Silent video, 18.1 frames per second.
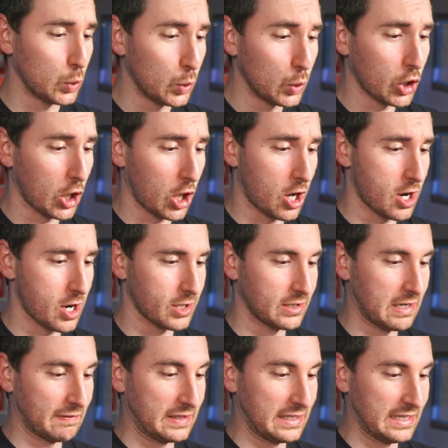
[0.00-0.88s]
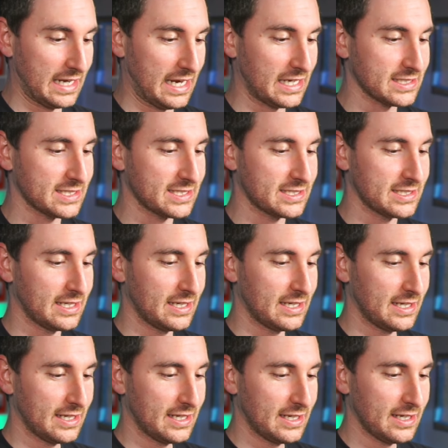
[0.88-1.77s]
card, nonetheless.
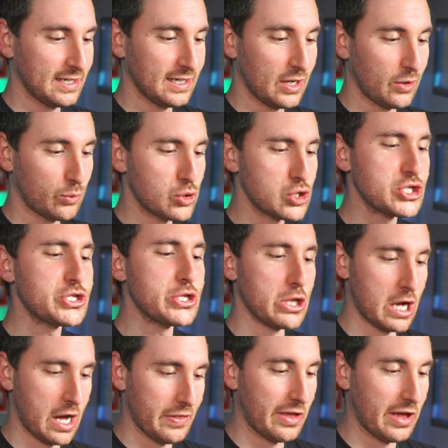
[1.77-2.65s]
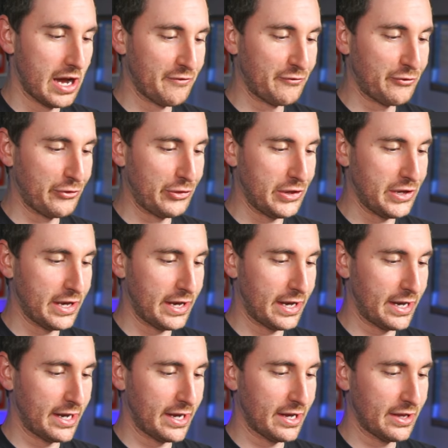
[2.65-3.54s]
We're still on the hunt for the
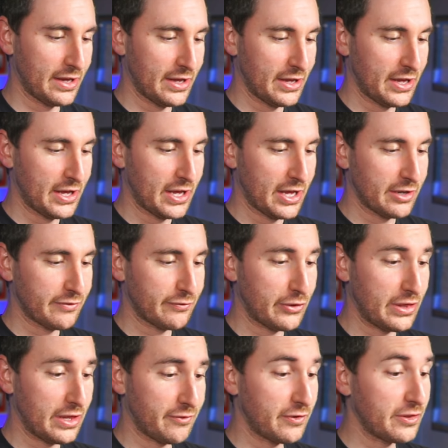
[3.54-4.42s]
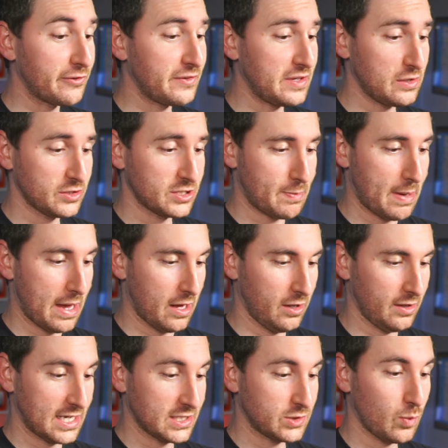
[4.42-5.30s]
uh, for the for the field spell
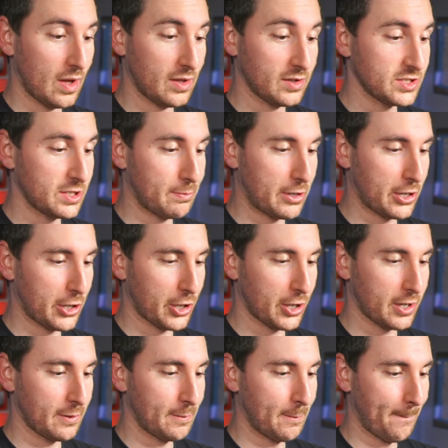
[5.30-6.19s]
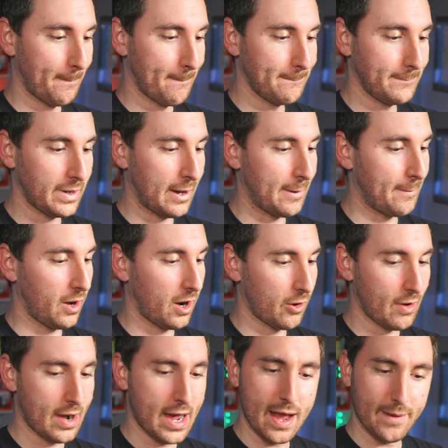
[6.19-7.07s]
as well as the burger. But all right,